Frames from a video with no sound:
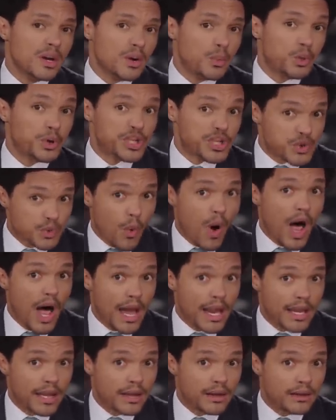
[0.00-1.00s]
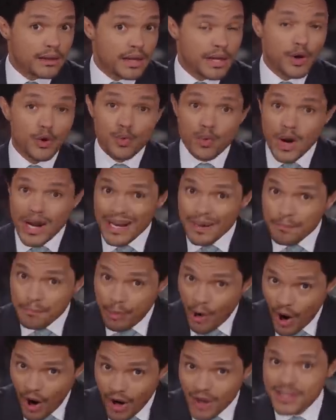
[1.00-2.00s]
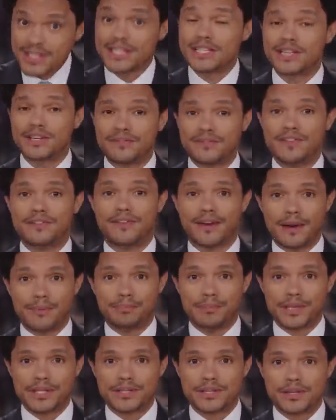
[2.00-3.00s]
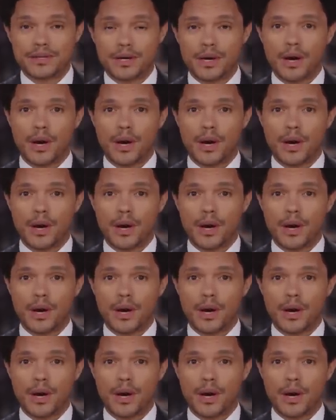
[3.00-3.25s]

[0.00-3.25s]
Which is why, in a really positive development,